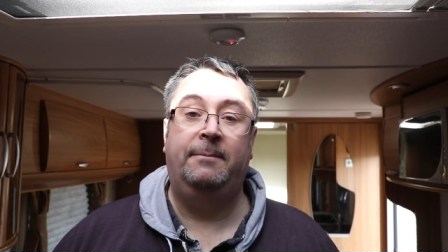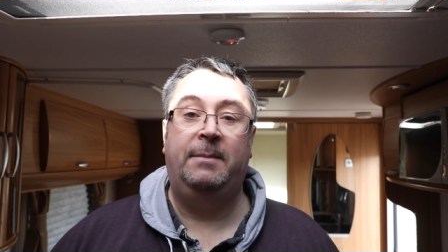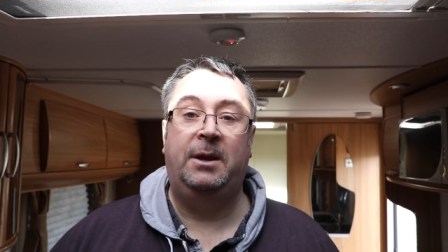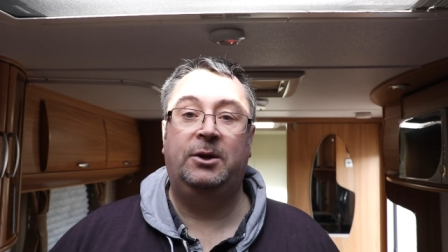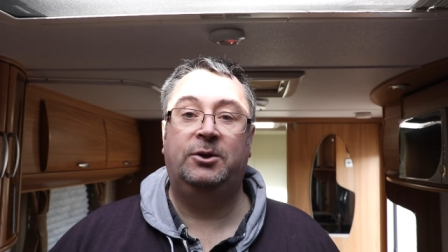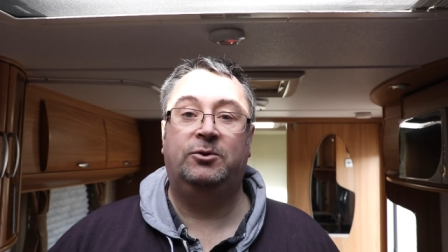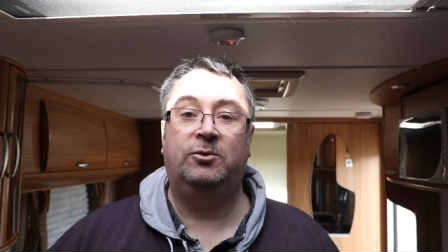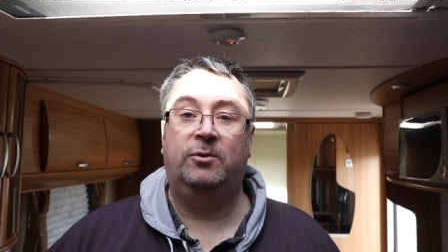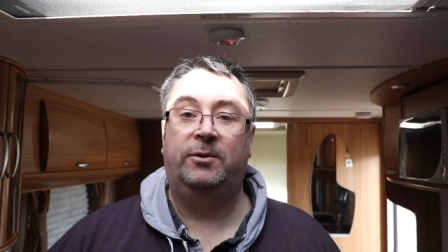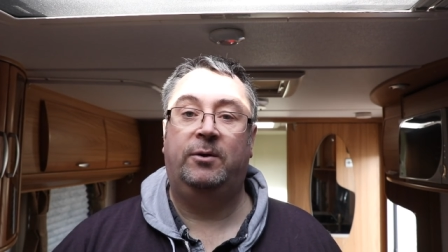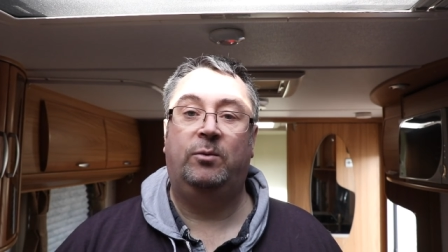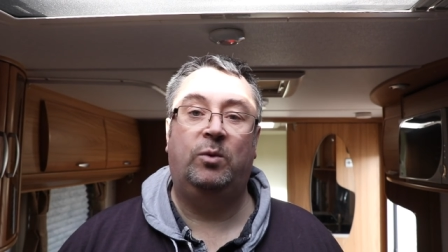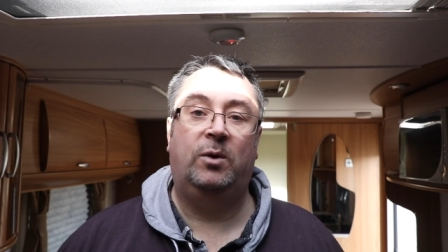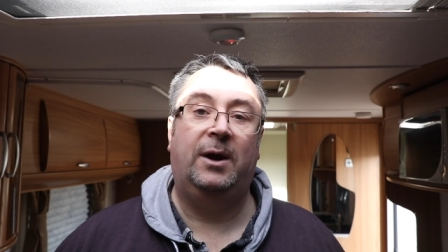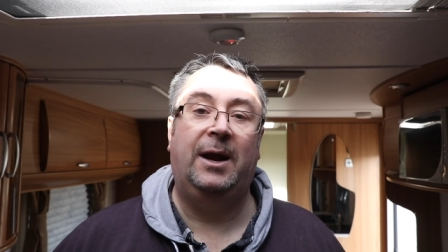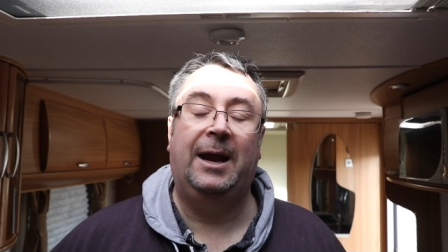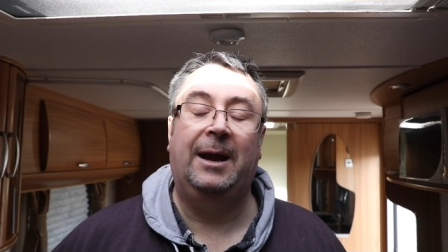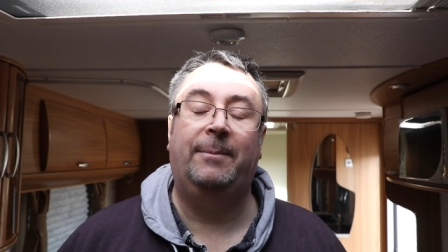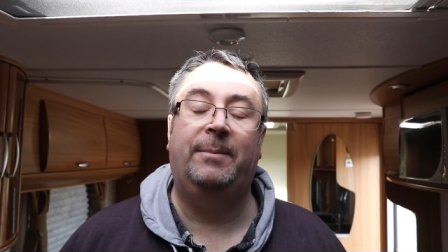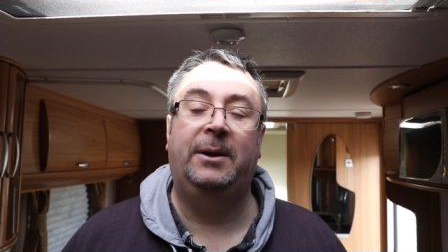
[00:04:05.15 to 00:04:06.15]
make sure that we're
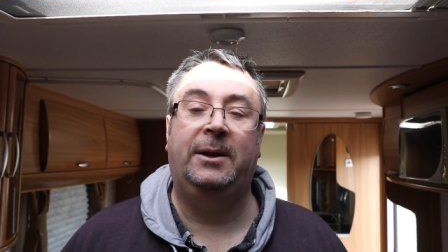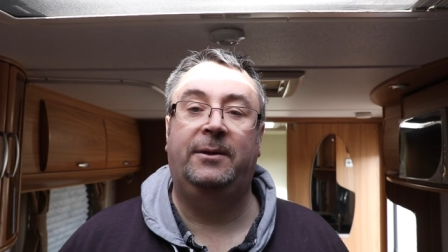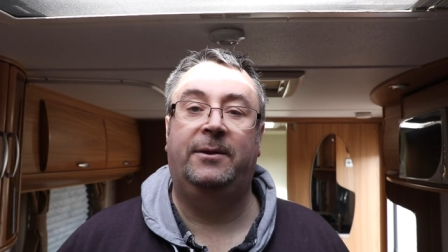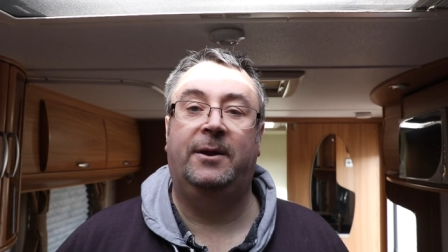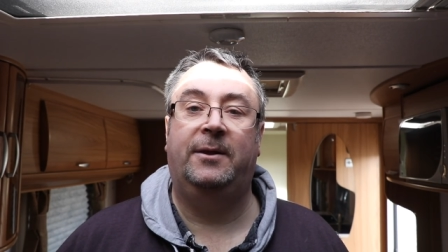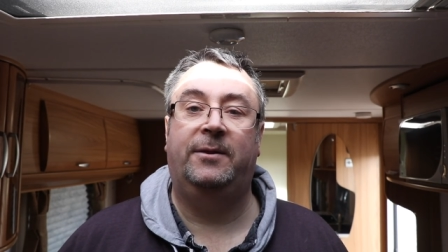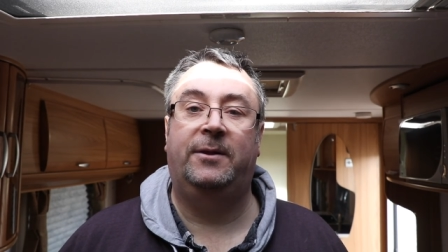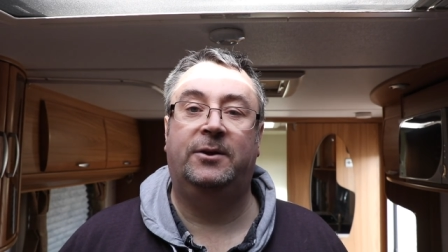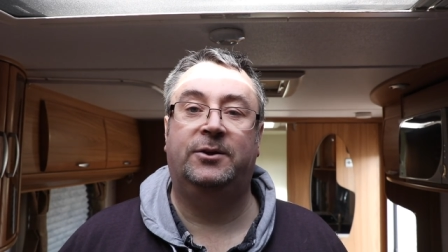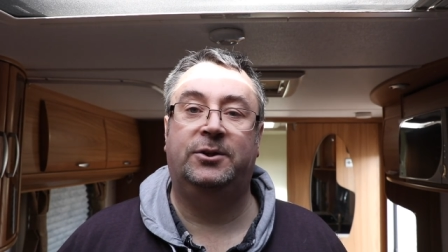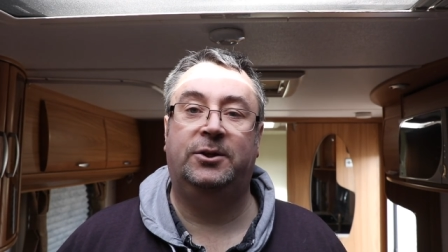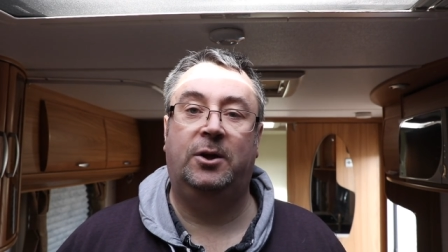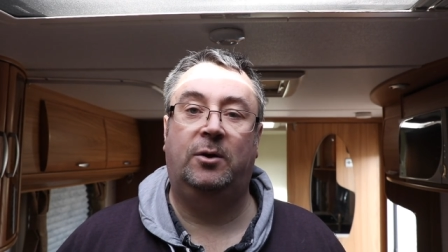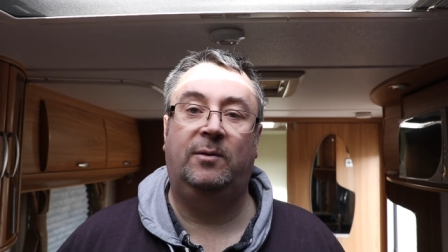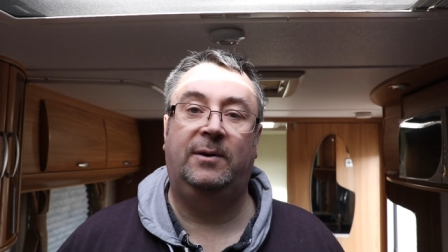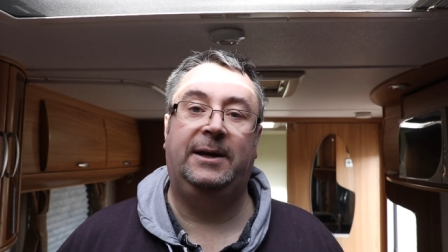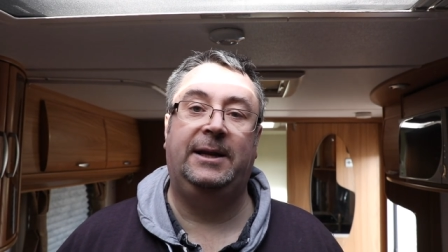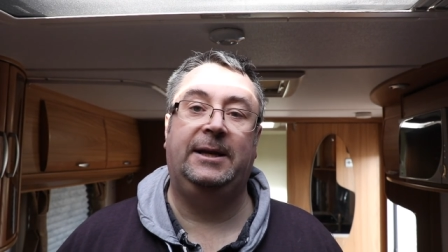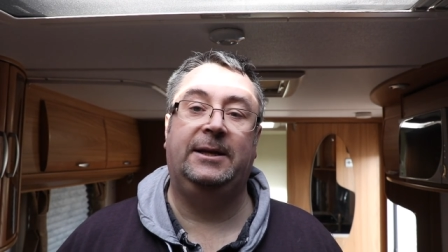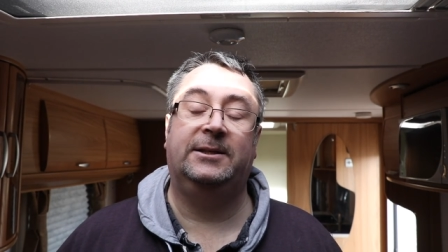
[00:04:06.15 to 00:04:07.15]
happy that there's no
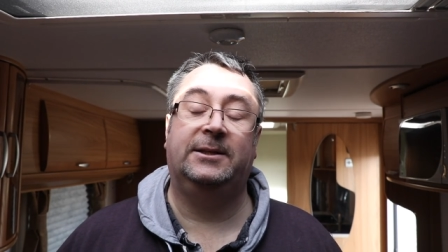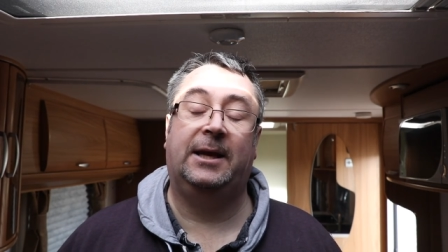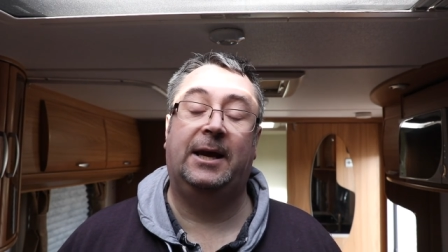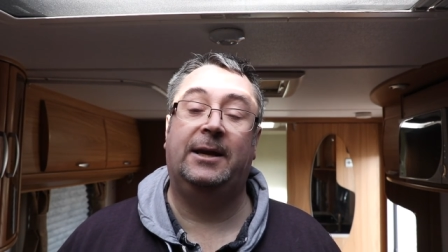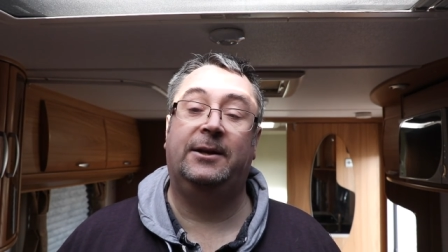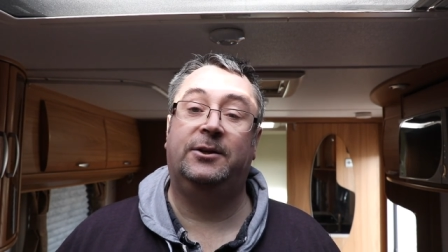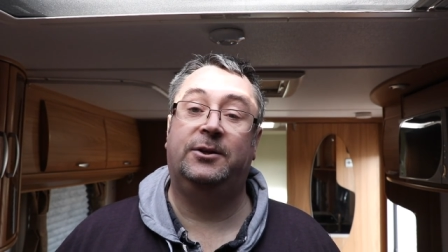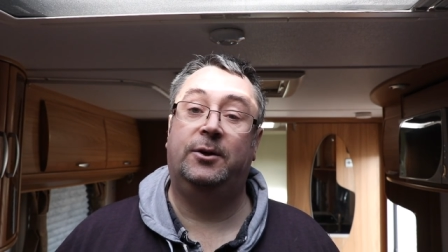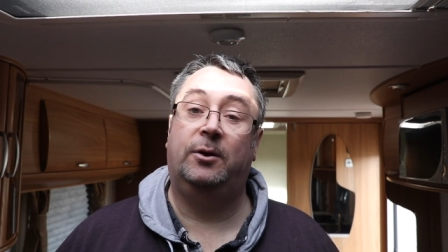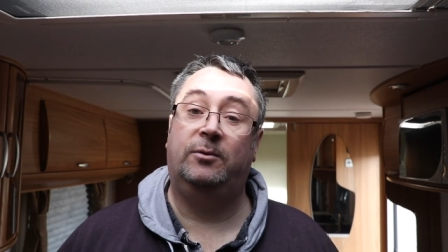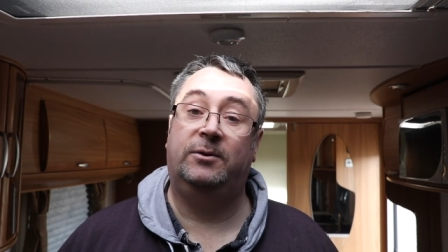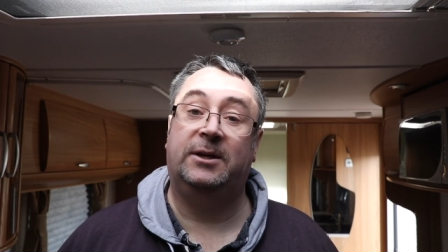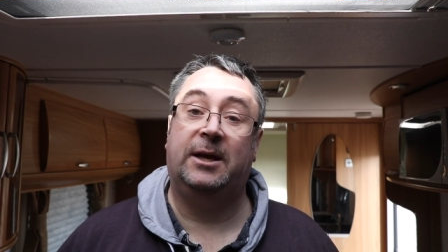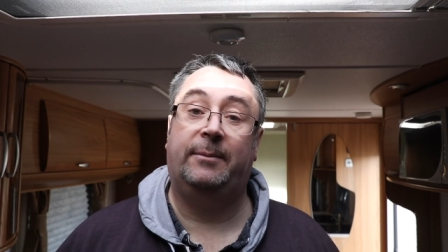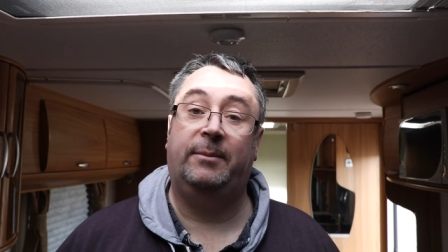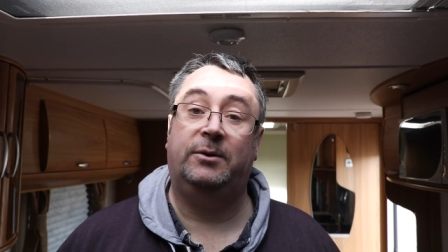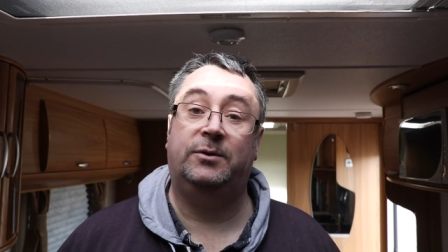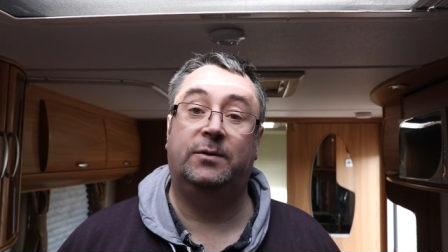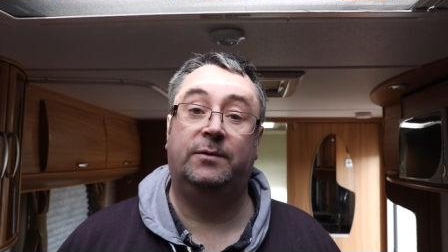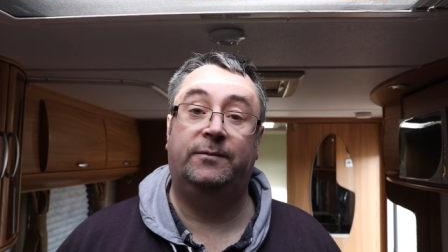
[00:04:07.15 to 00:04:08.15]
leaks and no
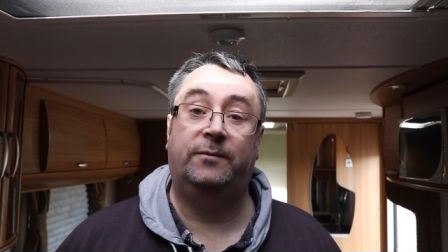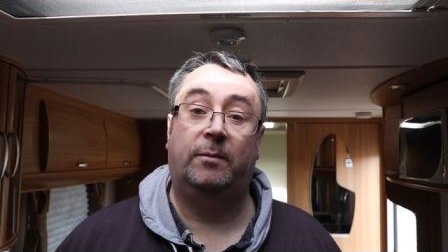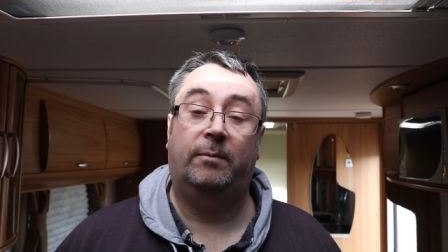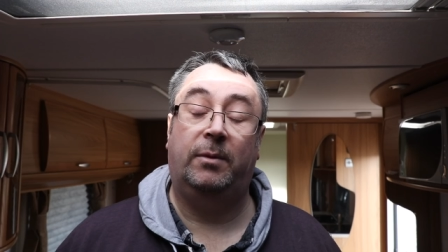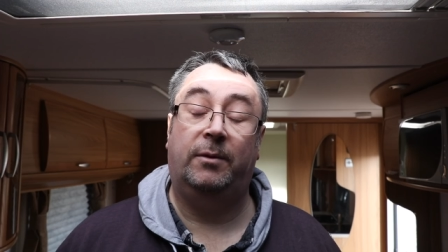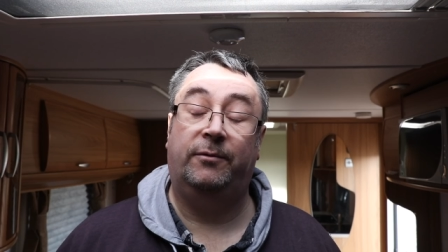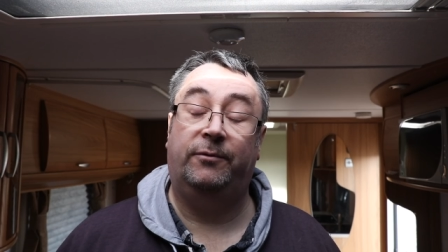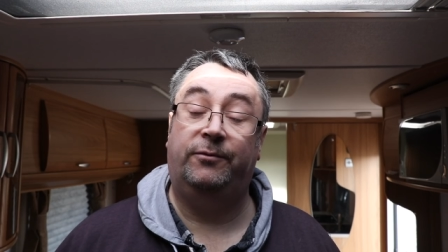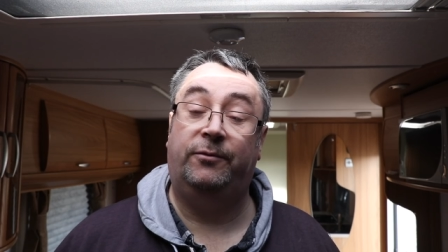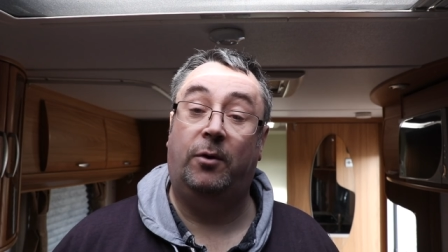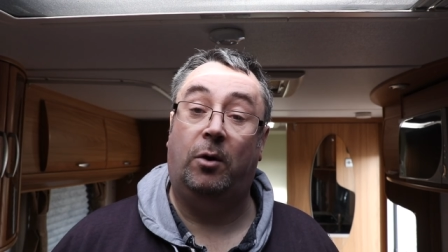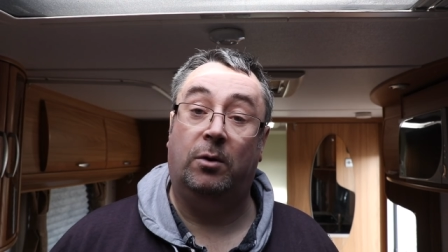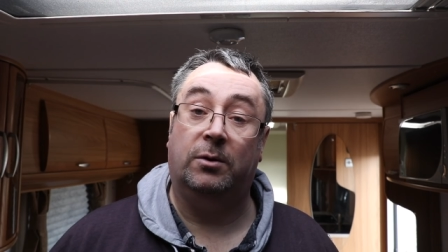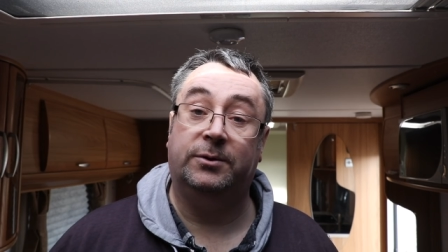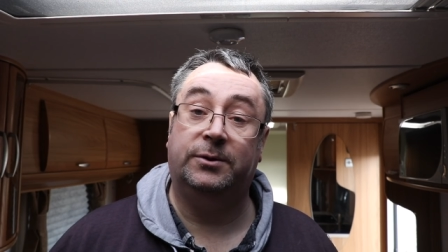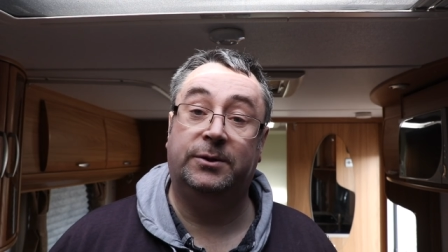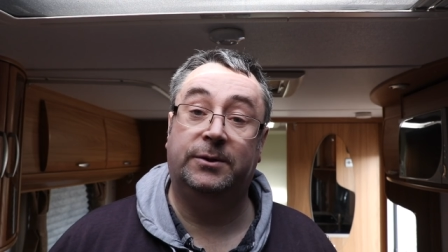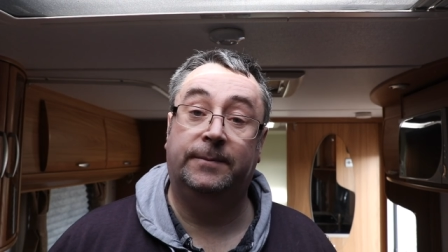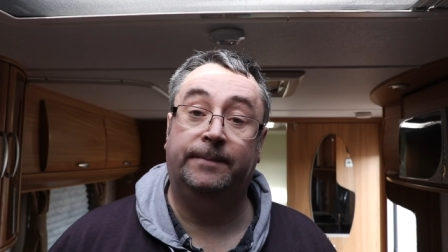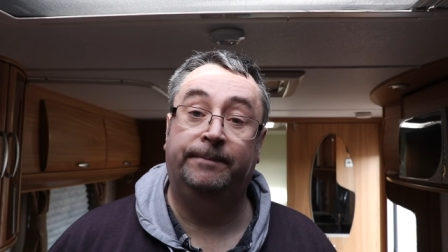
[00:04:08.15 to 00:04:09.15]
damage from the
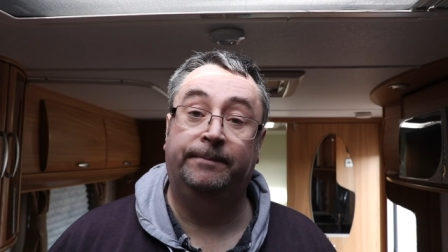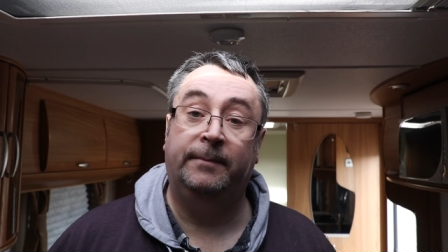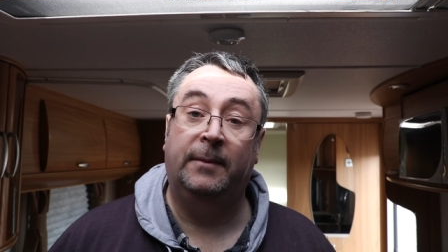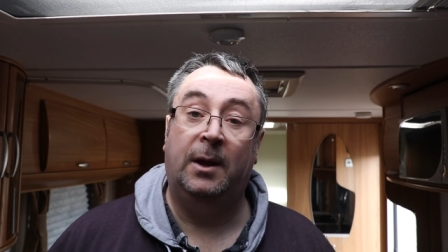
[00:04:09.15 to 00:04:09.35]
frost.